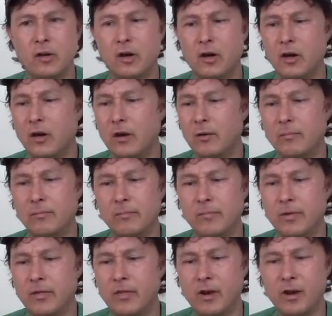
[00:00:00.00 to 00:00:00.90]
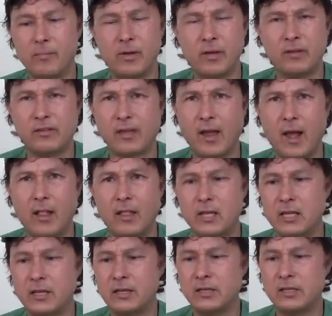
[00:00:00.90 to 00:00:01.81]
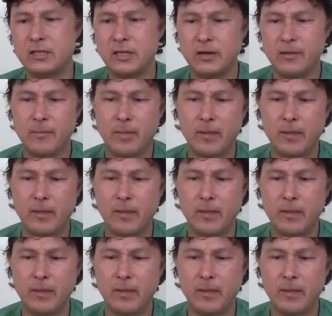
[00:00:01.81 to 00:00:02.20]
Um, and then I make salads.